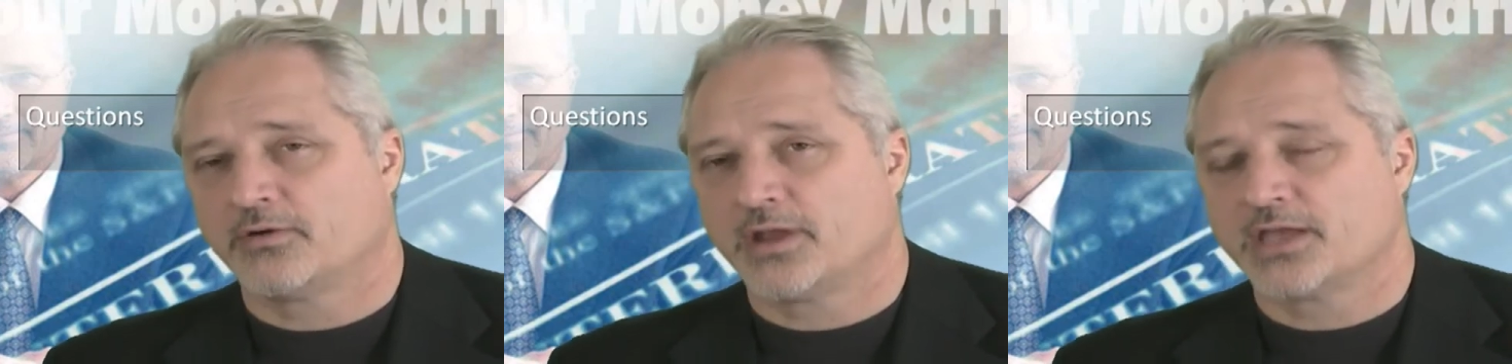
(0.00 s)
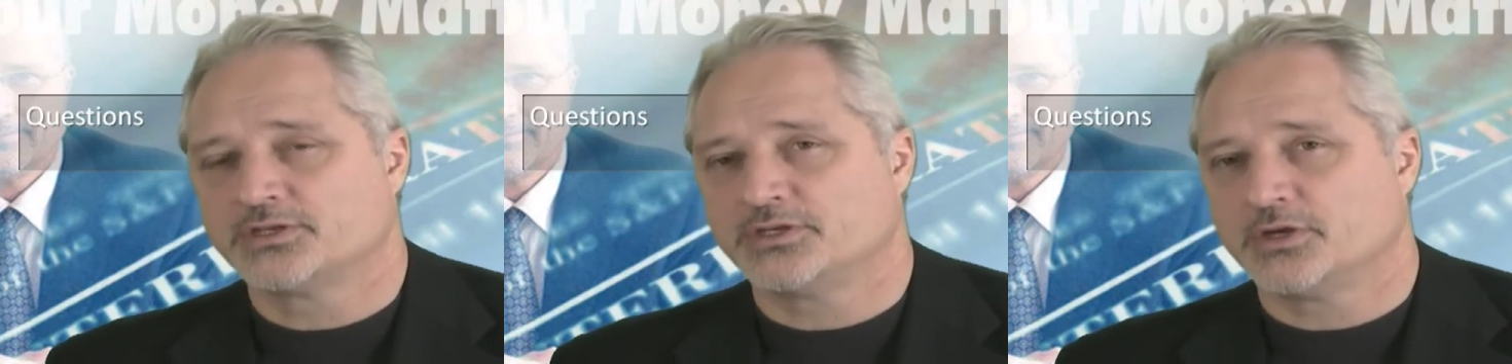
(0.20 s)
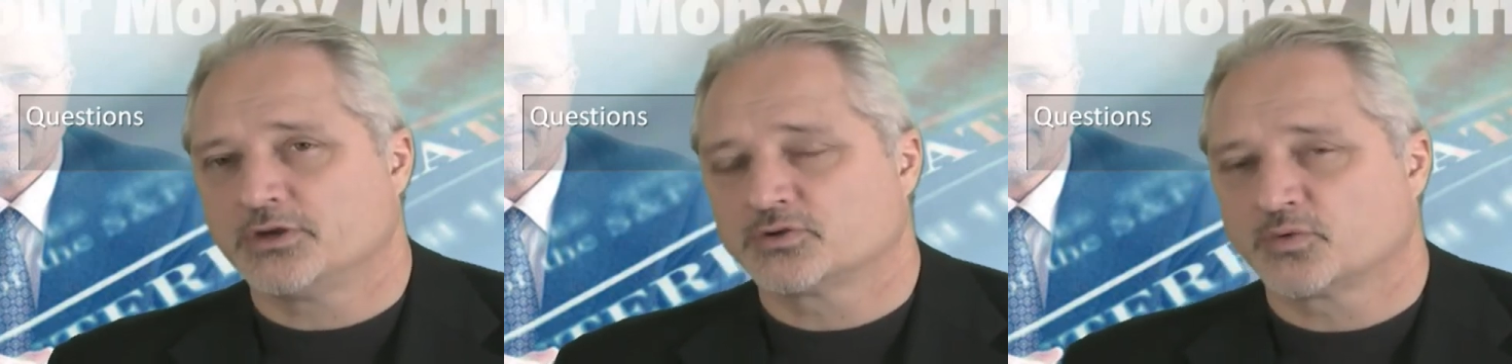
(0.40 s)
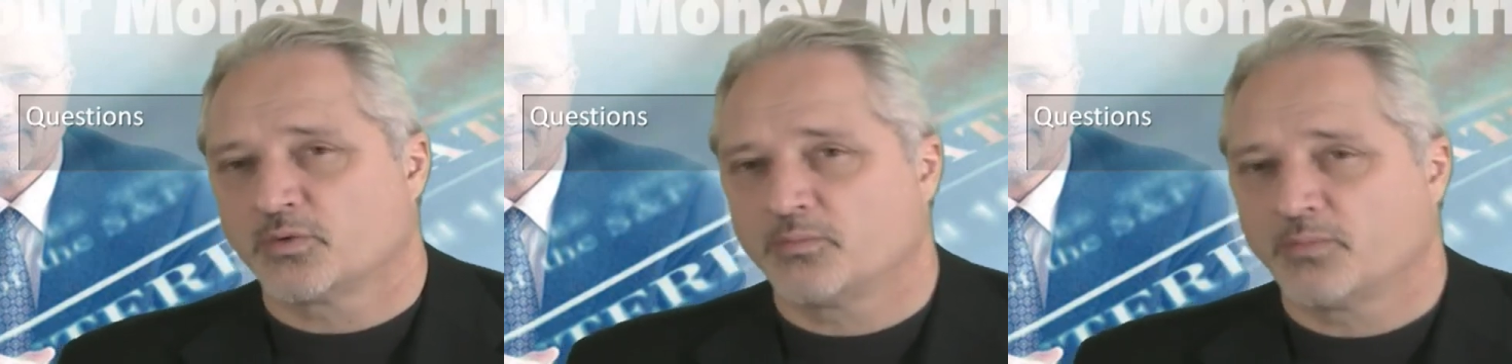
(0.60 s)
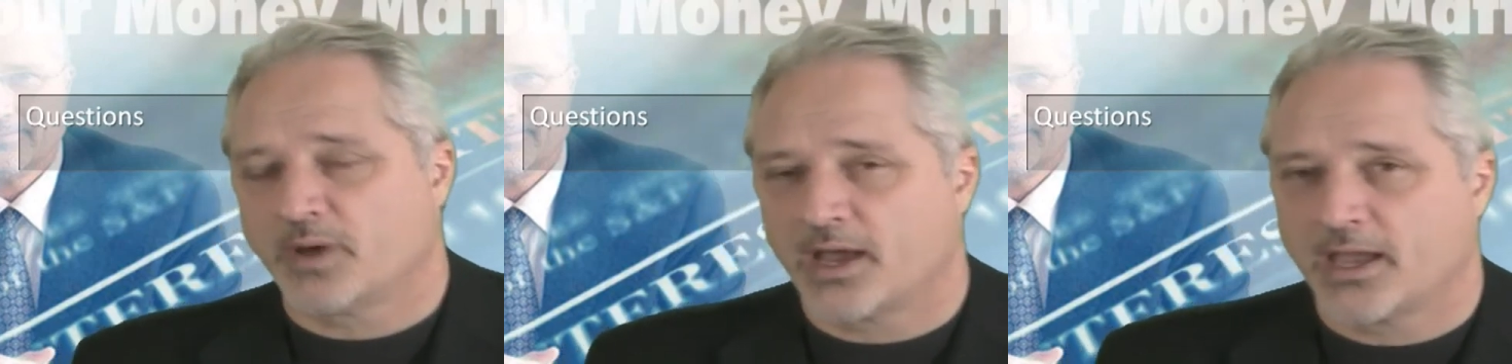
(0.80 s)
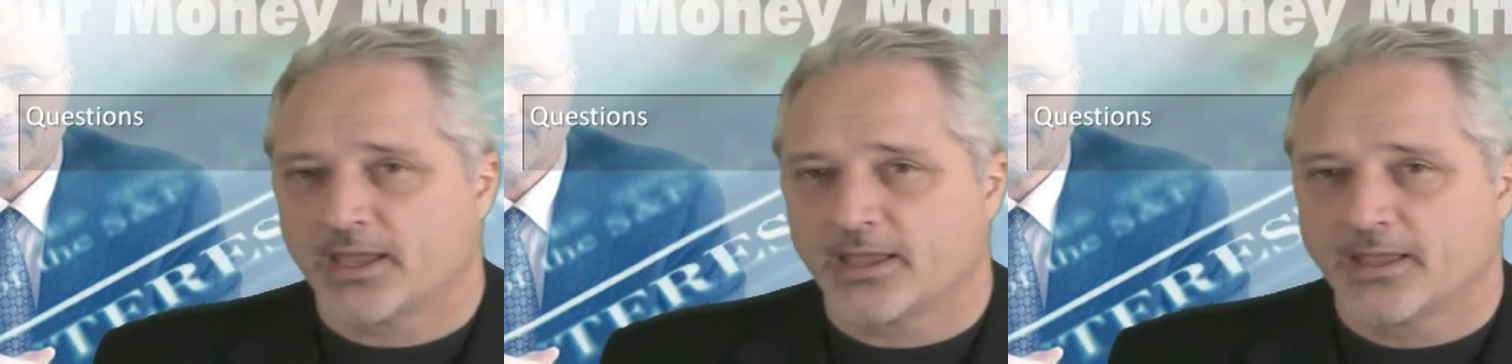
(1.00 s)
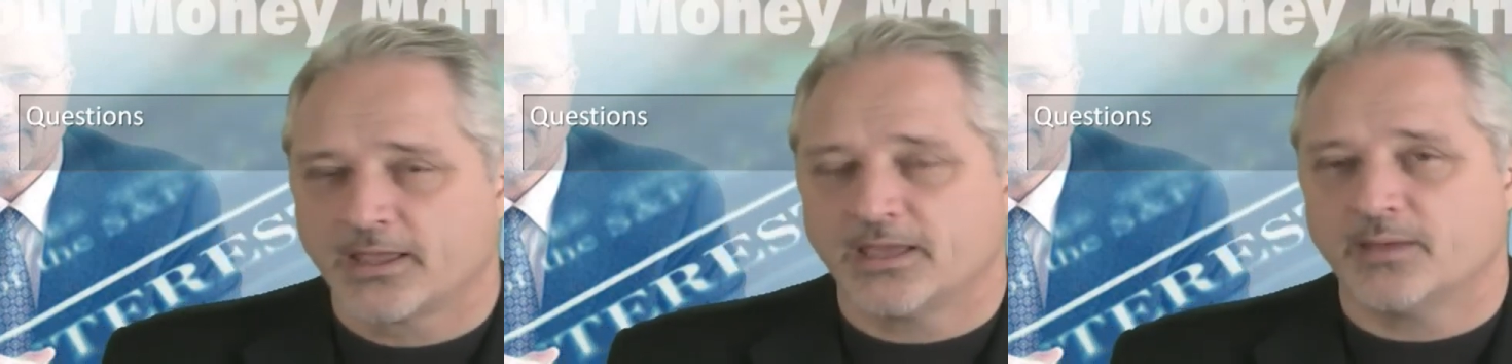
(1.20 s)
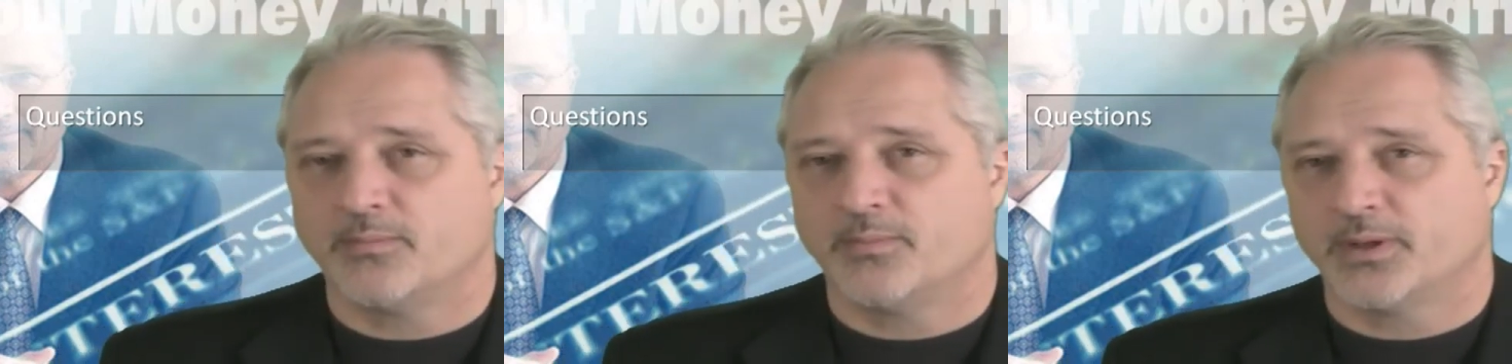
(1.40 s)
And as years went by,
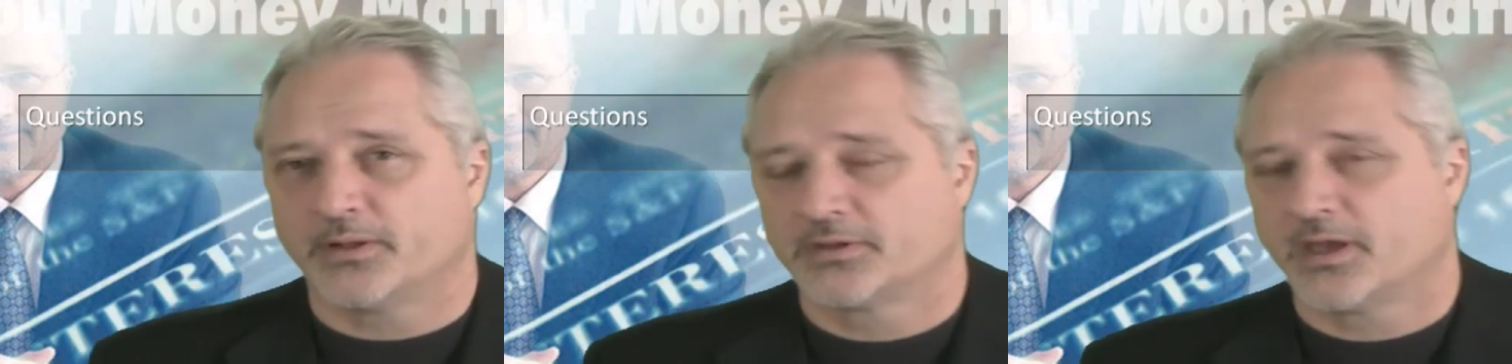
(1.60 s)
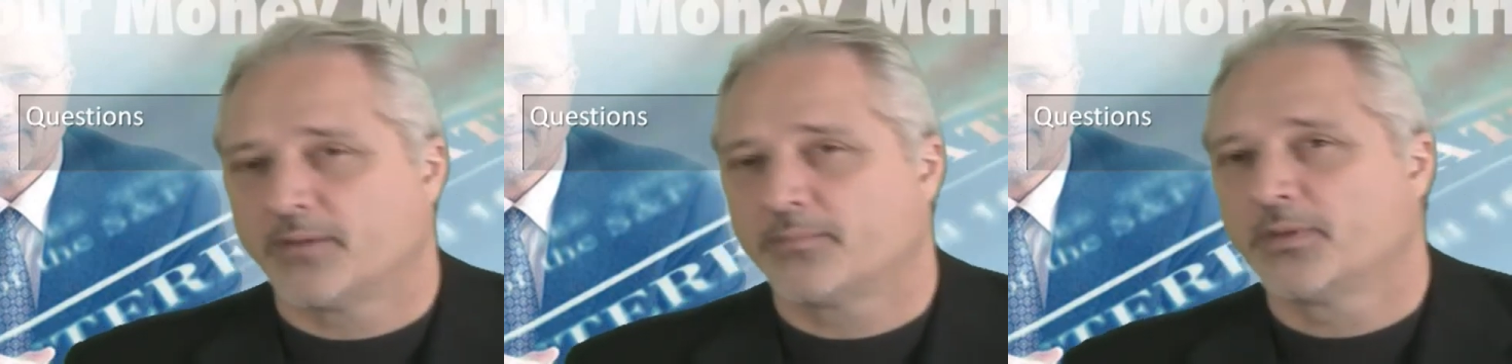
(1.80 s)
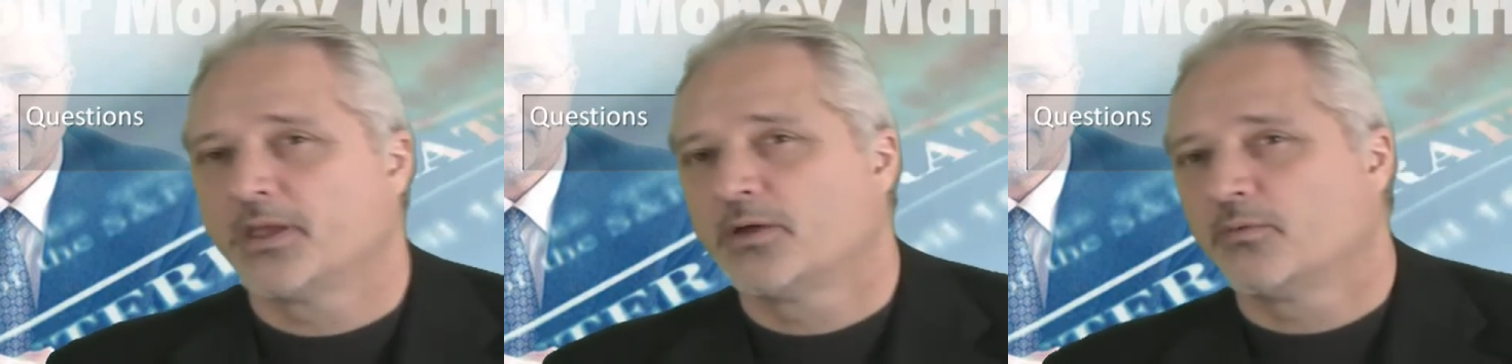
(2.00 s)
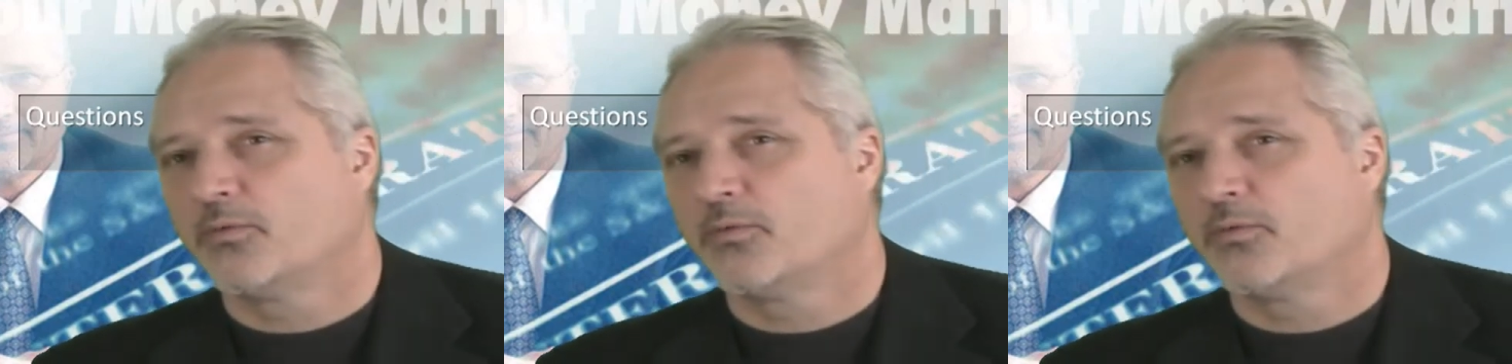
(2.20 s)
it built up